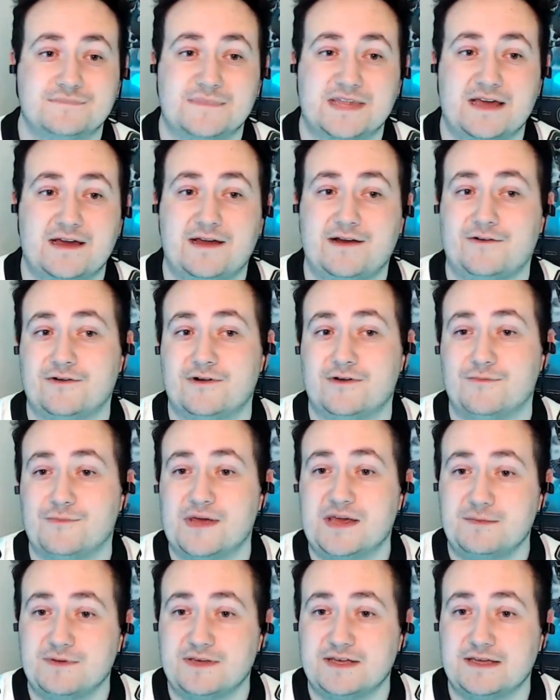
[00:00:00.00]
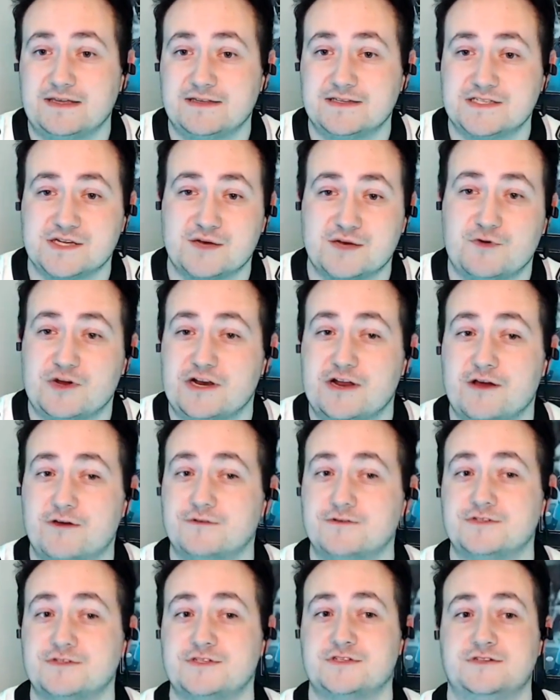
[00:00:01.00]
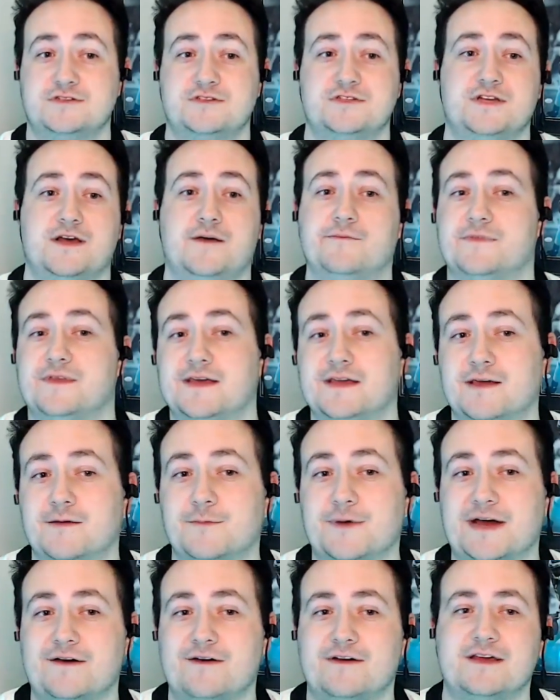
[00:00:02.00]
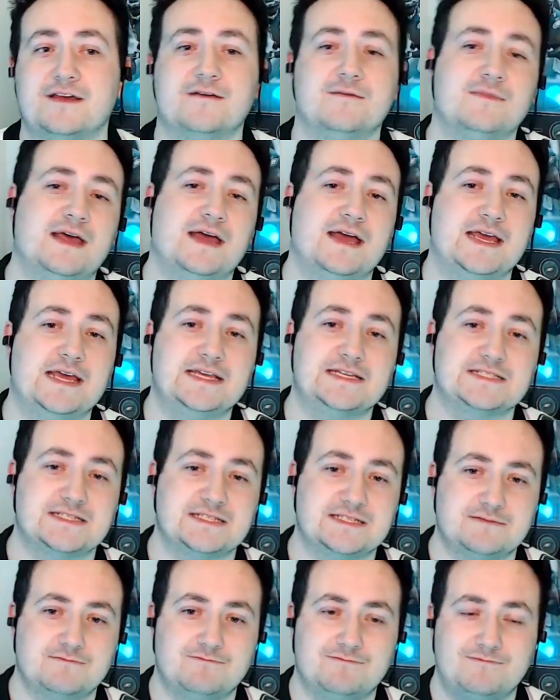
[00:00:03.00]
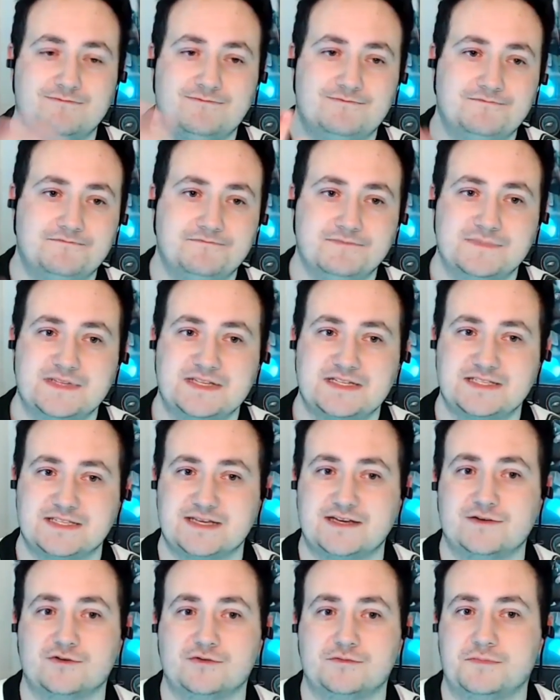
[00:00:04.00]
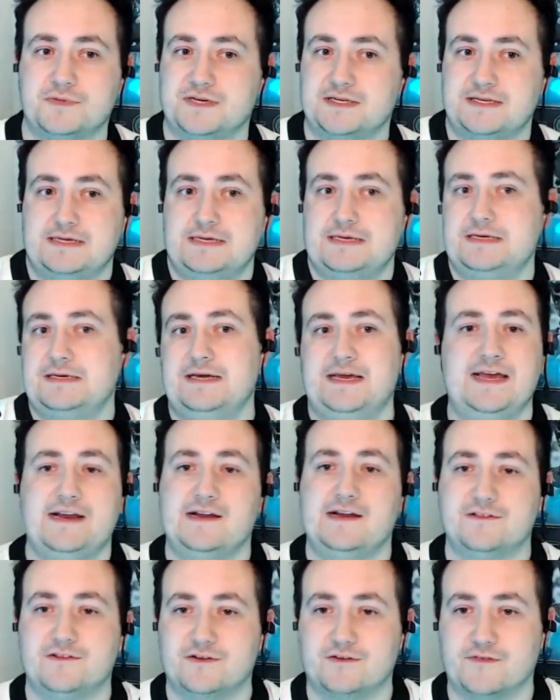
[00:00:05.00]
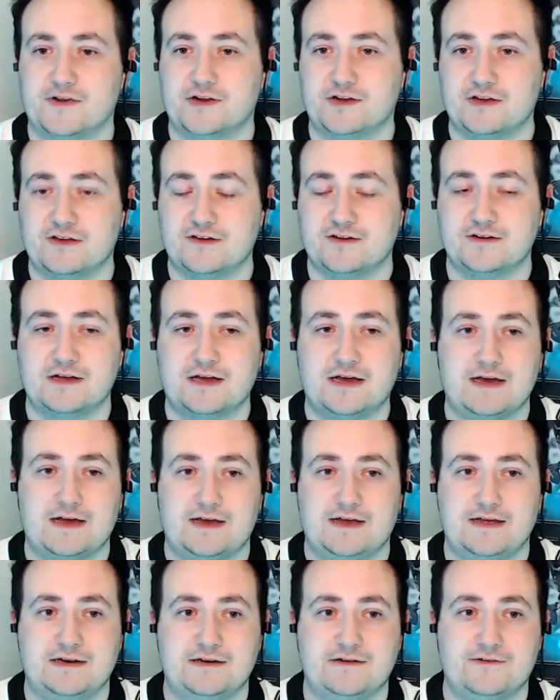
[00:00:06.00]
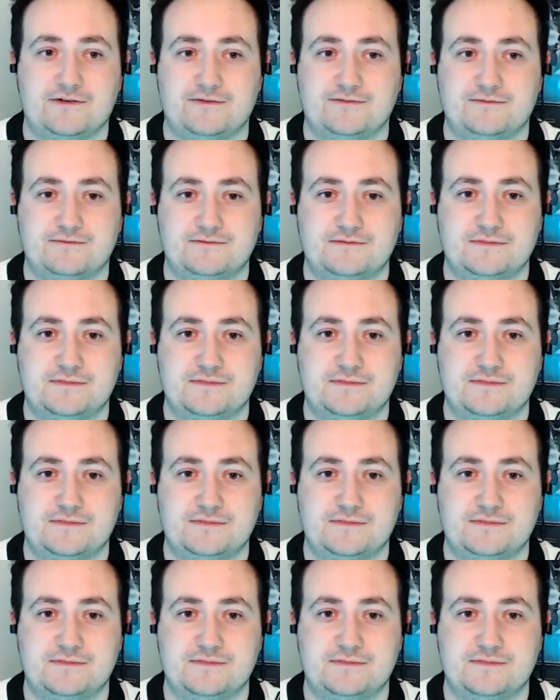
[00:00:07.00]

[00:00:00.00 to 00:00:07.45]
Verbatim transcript: I don't know. Maybe someone knows something about him that he's skilled, but he didn't look very good. I don't.